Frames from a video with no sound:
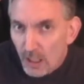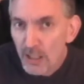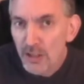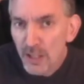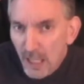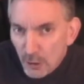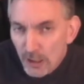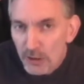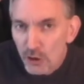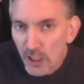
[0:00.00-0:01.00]
and now
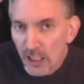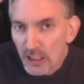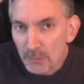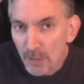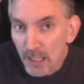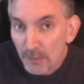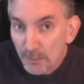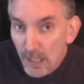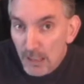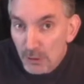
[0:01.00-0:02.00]
get your Erlenmeyer
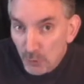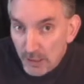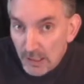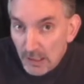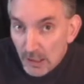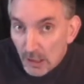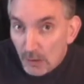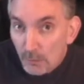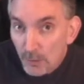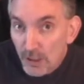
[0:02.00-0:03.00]
flask ready
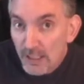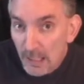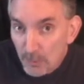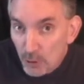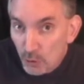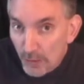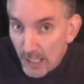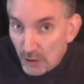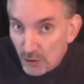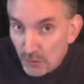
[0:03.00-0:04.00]
for the chemical
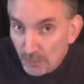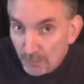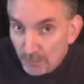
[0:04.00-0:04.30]
reaction.